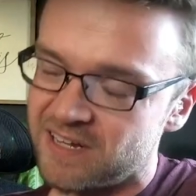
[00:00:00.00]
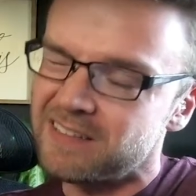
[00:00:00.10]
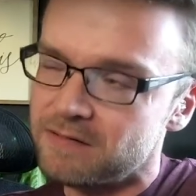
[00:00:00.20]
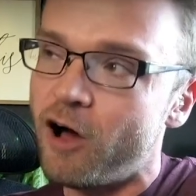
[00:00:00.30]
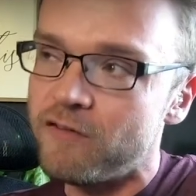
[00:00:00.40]
like
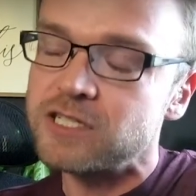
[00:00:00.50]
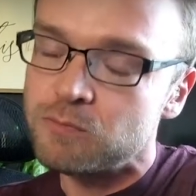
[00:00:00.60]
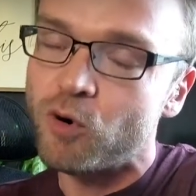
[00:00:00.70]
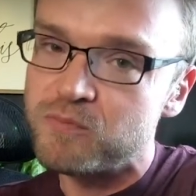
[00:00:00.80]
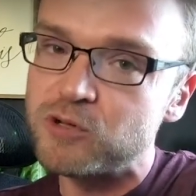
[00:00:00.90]

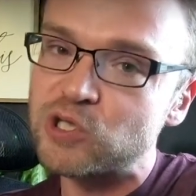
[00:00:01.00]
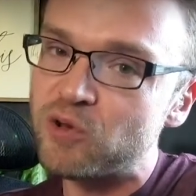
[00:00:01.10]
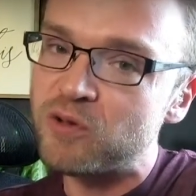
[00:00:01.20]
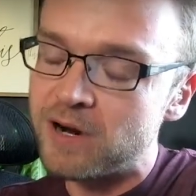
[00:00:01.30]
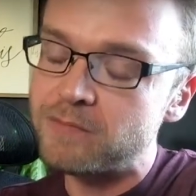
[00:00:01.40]
obviously more
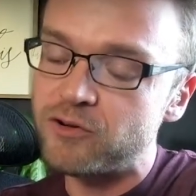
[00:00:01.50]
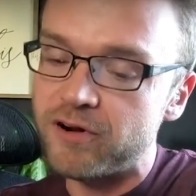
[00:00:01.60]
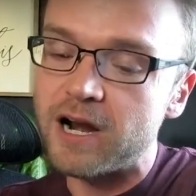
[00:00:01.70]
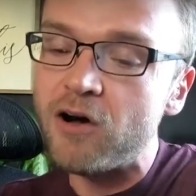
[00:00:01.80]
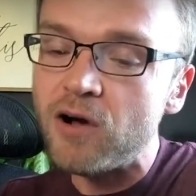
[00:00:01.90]
musical than what I'm doing
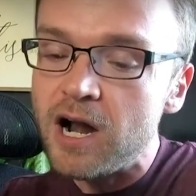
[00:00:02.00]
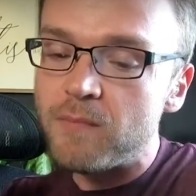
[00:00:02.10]
right now.